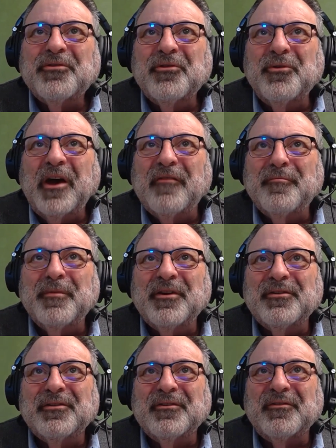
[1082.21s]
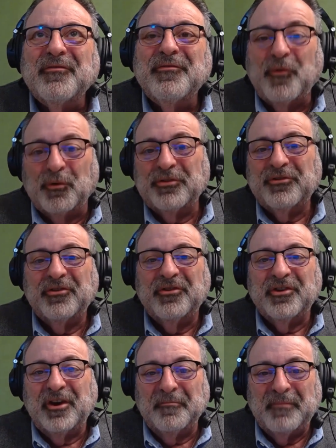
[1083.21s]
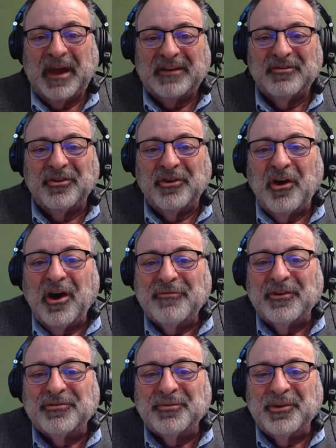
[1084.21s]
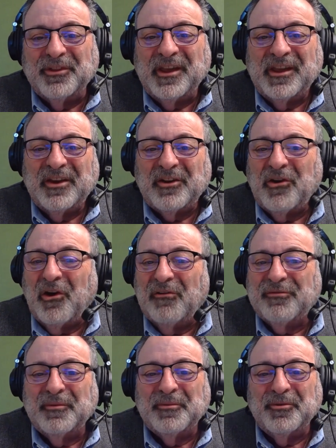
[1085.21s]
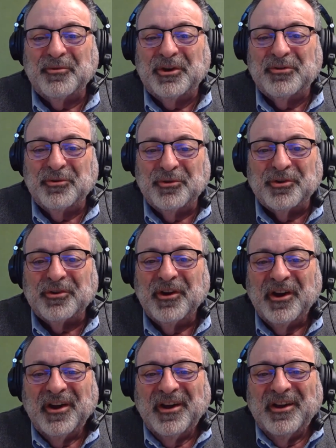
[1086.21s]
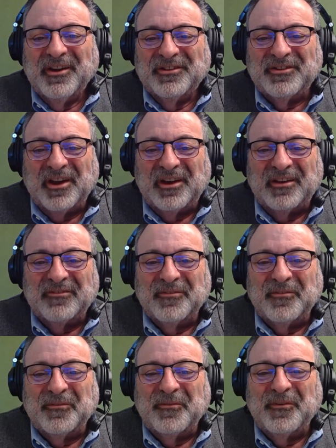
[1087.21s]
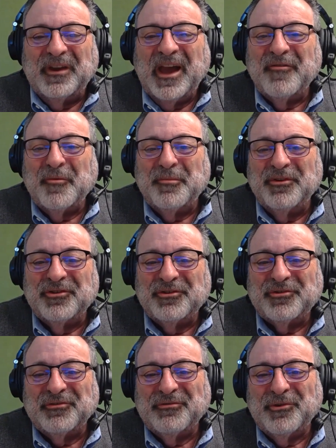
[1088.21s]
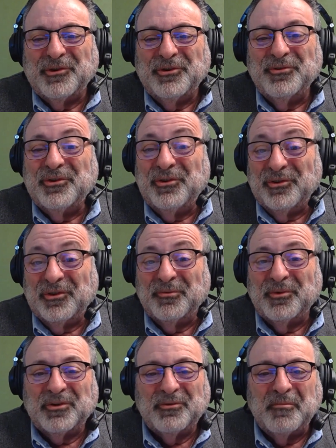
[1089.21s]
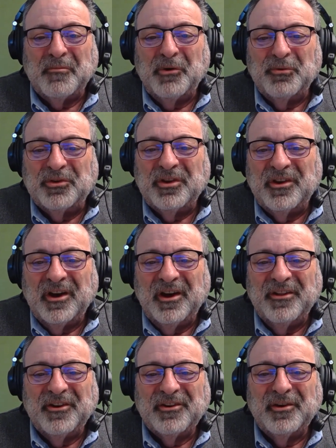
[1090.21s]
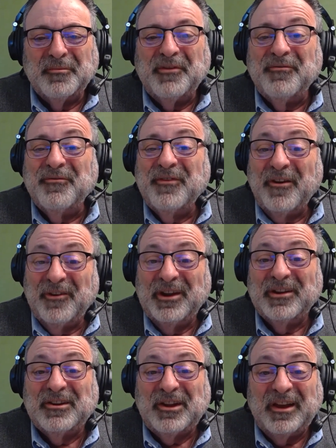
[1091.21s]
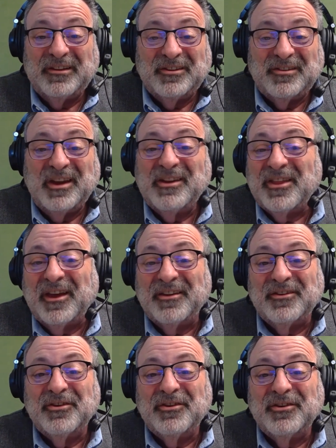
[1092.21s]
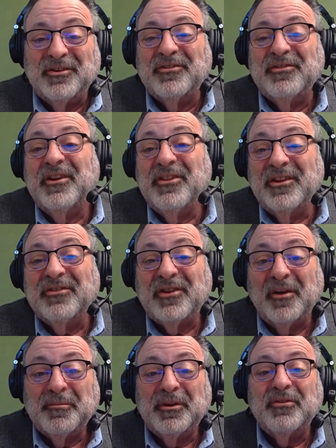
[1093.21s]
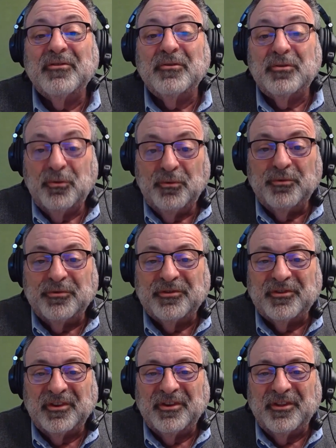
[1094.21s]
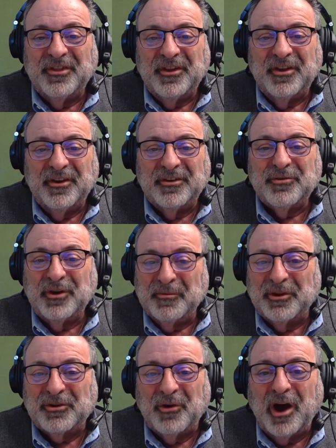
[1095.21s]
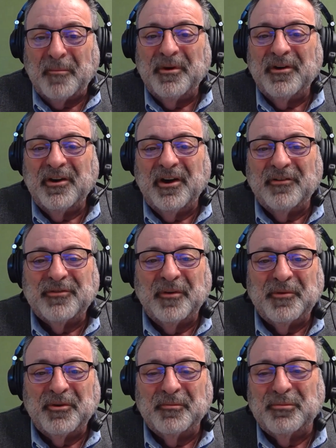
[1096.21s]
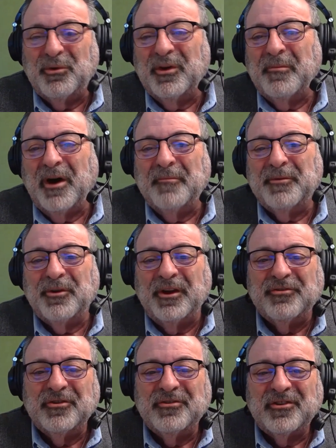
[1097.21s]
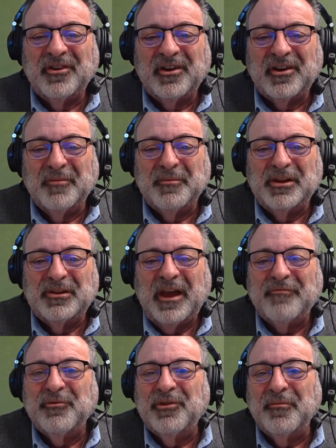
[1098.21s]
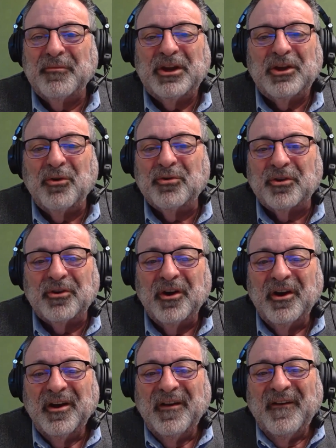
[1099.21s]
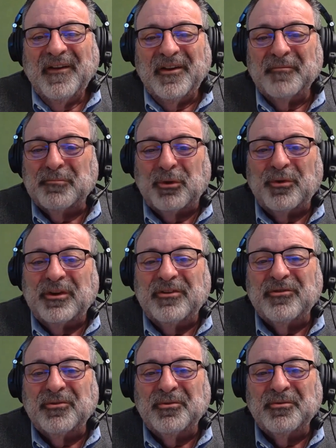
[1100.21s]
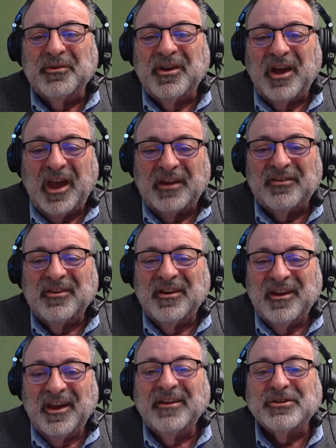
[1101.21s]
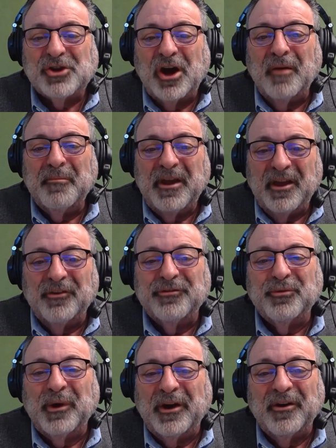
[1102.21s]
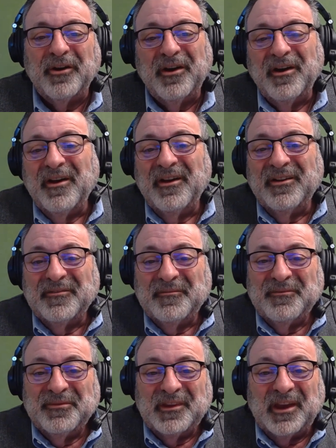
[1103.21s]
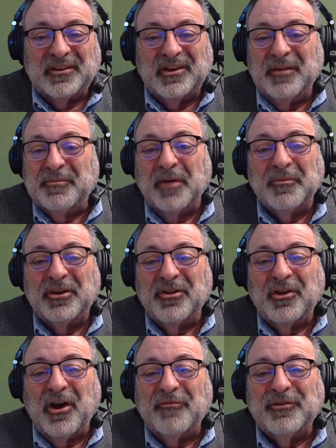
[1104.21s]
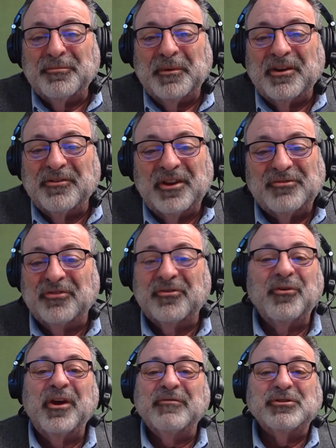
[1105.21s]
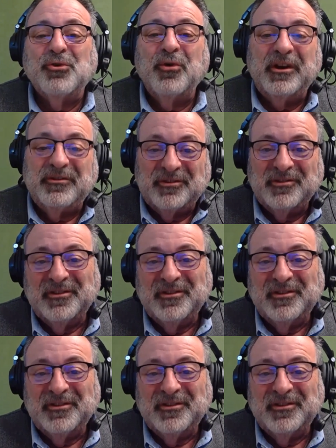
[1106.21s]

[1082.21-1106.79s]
who have been forced to come back to the office, when they get a call from a recruiter saying, we have a position for you and you can work remote, they're going to be very inclined to take that. And you're going to see these companies lose the cream of the crop from their employee populations, and they're going to be left with the mediocre employees who can't get a job elsewhere and keep coming to the office because they just don't have a choice.